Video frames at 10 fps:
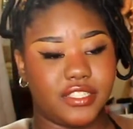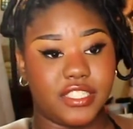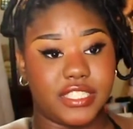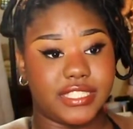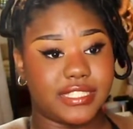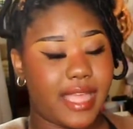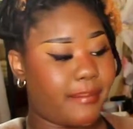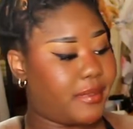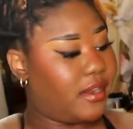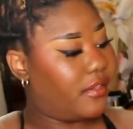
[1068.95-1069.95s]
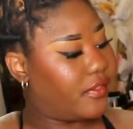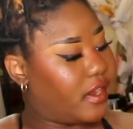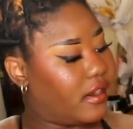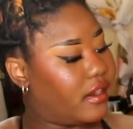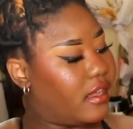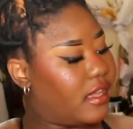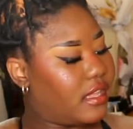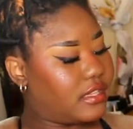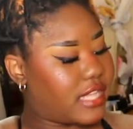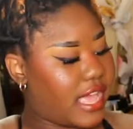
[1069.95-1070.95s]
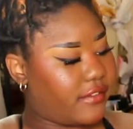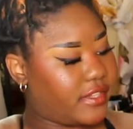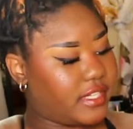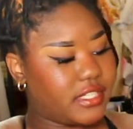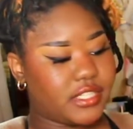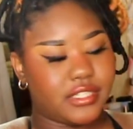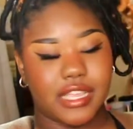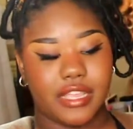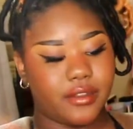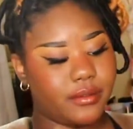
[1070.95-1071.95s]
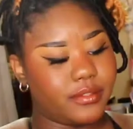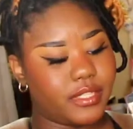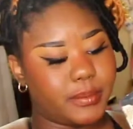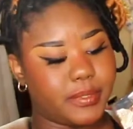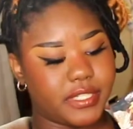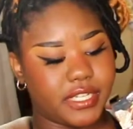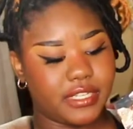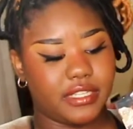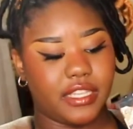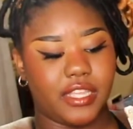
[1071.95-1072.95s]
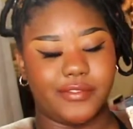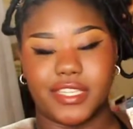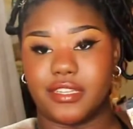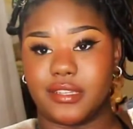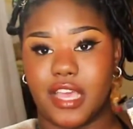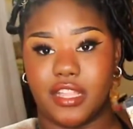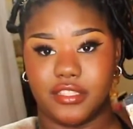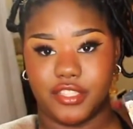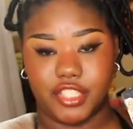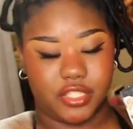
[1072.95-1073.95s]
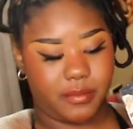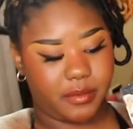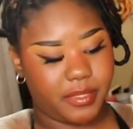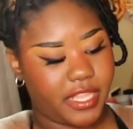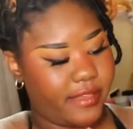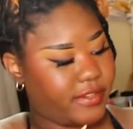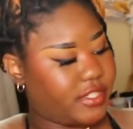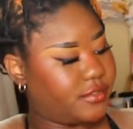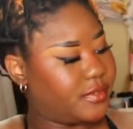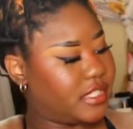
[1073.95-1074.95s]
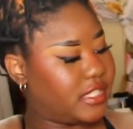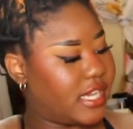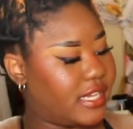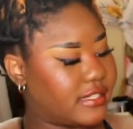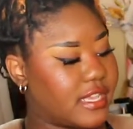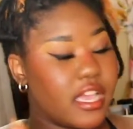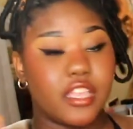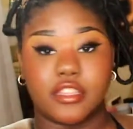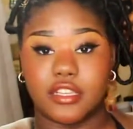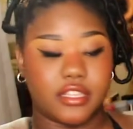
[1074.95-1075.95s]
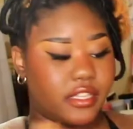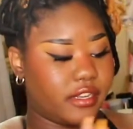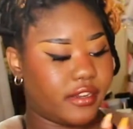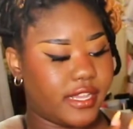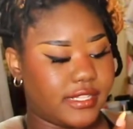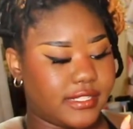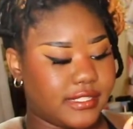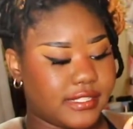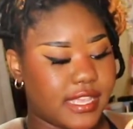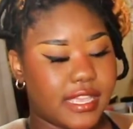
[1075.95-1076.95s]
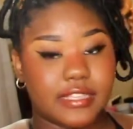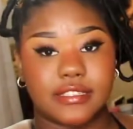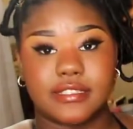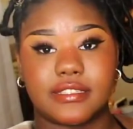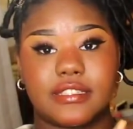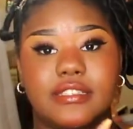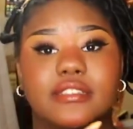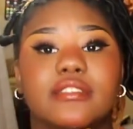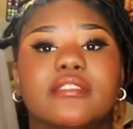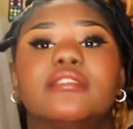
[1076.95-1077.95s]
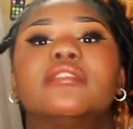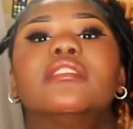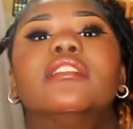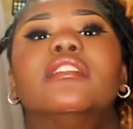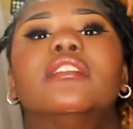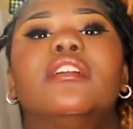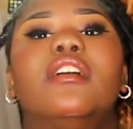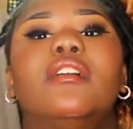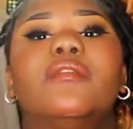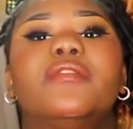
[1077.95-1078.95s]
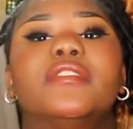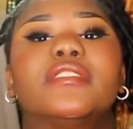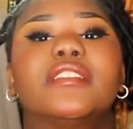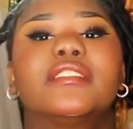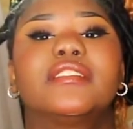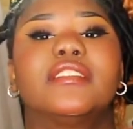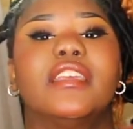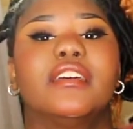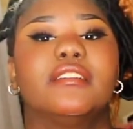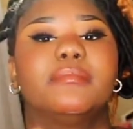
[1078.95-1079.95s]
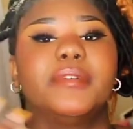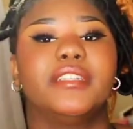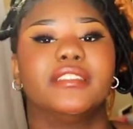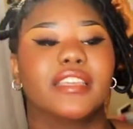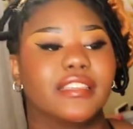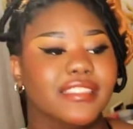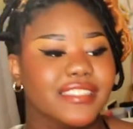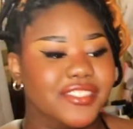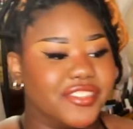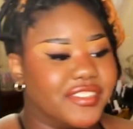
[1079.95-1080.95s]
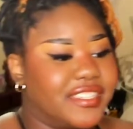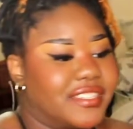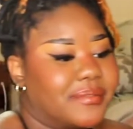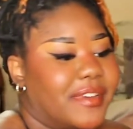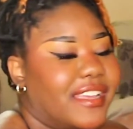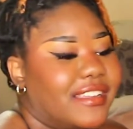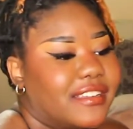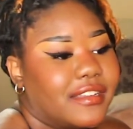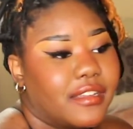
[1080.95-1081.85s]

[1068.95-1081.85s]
You could just slap it on there. Lavish, I don't particularly love like a colored shimmer, but Lavish is really nice. The glitter excess is, oh, it feels like sand, but in like a luxurious way.